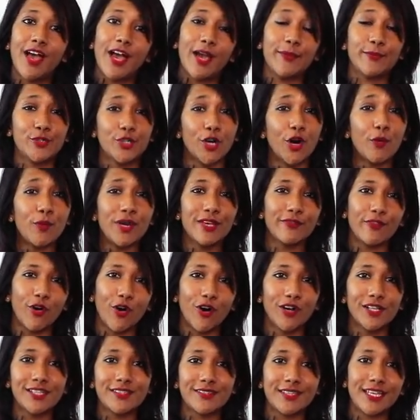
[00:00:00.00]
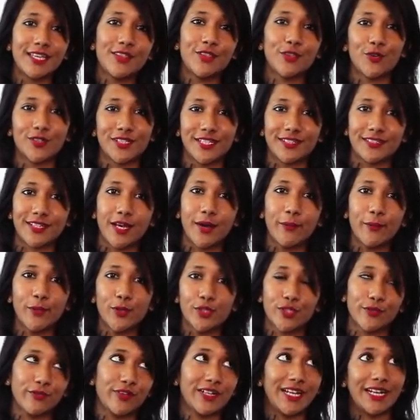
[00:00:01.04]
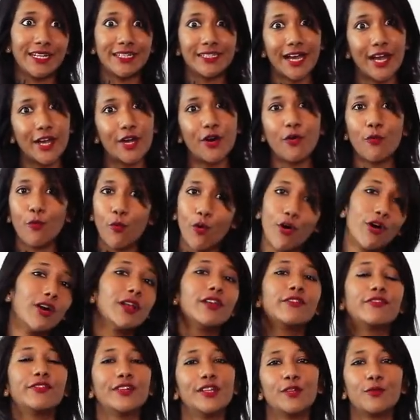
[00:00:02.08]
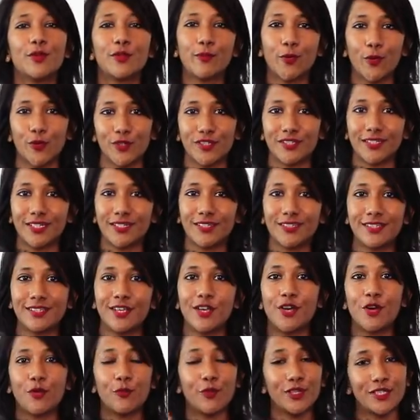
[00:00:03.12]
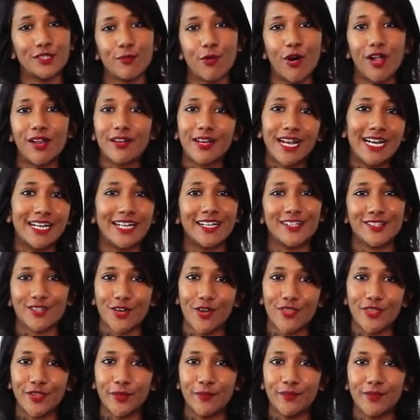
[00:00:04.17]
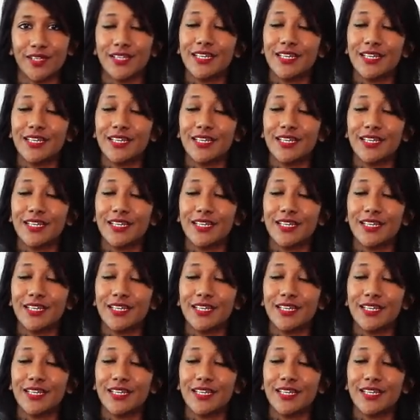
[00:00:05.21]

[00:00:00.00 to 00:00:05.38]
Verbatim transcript: I'm sure we've all seen those examples of an entire wall filled with post-its with small writings on them.